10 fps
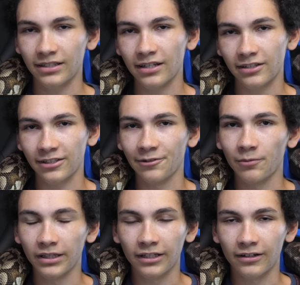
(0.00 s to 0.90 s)
actually
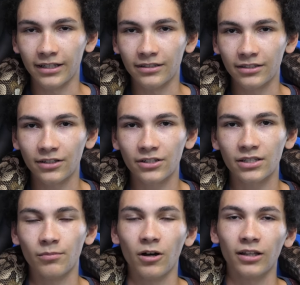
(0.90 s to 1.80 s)
when they're in such
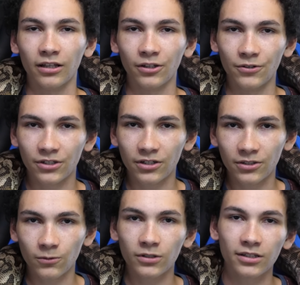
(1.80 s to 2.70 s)
small
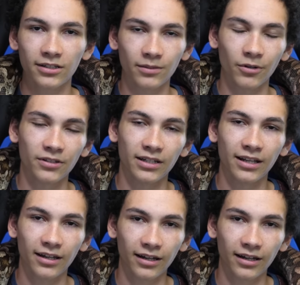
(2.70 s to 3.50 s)
enclosures or such small snake